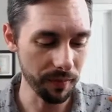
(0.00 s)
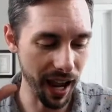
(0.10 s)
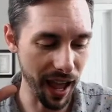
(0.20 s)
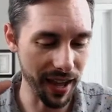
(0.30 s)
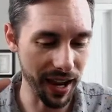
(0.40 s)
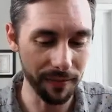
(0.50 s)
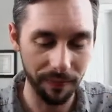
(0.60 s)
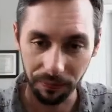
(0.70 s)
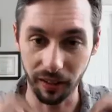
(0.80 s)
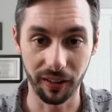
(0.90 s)
and then
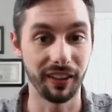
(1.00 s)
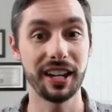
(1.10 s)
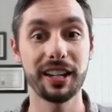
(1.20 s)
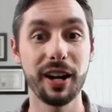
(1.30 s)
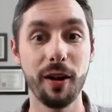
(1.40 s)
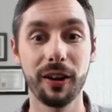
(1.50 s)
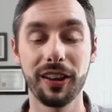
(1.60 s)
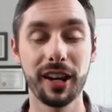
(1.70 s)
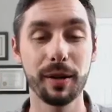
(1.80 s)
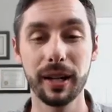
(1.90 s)
letting go and
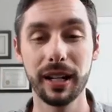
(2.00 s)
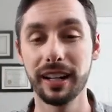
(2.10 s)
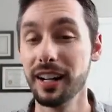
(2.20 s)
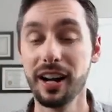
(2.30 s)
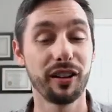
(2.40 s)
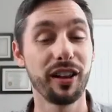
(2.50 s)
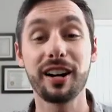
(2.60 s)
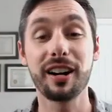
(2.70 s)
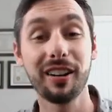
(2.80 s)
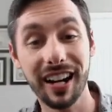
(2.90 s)
letting be. Let
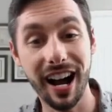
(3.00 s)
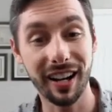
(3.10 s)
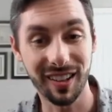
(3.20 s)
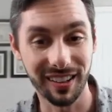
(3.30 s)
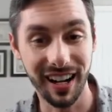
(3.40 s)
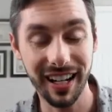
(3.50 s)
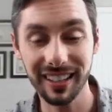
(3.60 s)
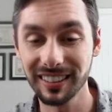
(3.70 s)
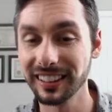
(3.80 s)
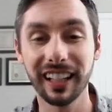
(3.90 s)
go, let God, right?
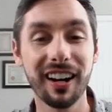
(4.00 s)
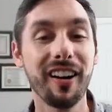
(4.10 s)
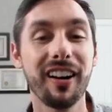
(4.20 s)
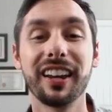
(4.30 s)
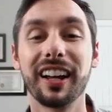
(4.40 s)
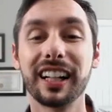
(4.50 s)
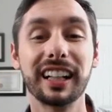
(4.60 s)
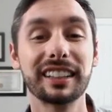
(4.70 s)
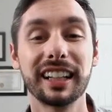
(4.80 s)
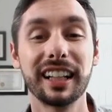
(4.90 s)
Let go and let God
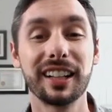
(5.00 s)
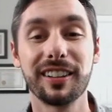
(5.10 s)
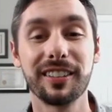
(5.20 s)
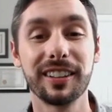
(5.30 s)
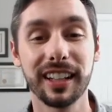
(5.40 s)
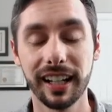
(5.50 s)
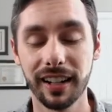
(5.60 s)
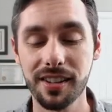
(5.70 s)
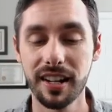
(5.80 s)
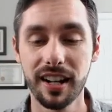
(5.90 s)
take care of everything
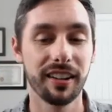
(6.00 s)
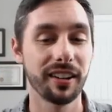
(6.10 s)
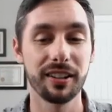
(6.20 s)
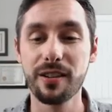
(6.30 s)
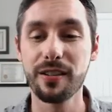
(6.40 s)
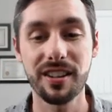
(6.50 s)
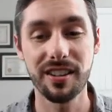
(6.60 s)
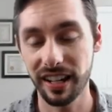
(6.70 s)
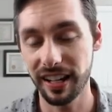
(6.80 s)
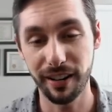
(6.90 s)
else. Let the universe
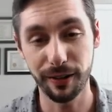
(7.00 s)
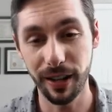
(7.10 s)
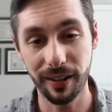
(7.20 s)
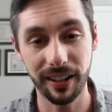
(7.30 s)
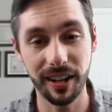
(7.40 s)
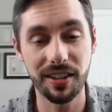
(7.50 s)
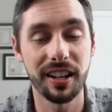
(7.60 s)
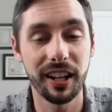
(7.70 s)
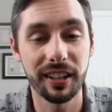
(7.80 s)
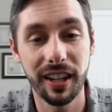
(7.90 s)
take care of whatever else
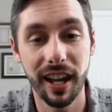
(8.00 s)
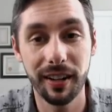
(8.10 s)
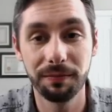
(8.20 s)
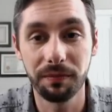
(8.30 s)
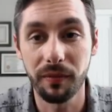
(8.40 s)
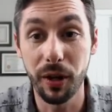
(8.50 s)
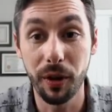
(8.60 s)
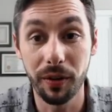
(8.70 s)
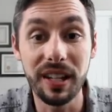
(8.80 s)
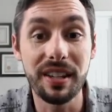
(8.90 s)
that you know
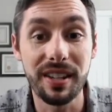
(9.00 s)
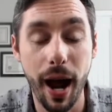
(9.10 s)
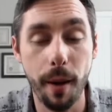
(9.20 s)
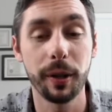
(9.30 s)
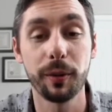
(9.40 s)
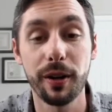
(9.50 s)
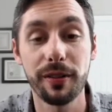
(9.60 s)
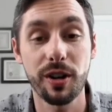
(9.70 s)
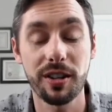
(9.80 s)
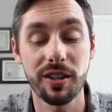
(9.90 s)
needs to happen, whatever
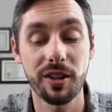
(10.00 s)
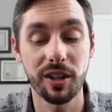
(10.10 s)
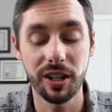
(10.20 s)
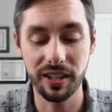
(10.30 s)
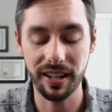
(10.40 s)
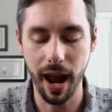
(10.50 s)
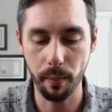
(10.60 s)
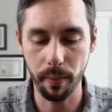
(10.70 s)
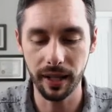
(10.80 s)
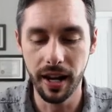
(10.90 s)
transition needs to
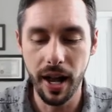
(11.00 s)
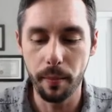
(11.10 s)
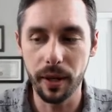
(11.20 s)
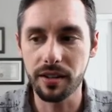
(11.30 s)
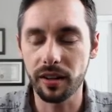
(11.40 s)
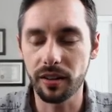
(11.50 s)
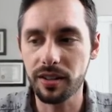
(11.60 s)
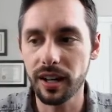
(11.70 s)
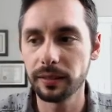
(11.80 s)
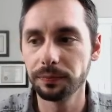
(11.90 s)
happen. Because it looks
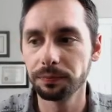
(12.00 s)
like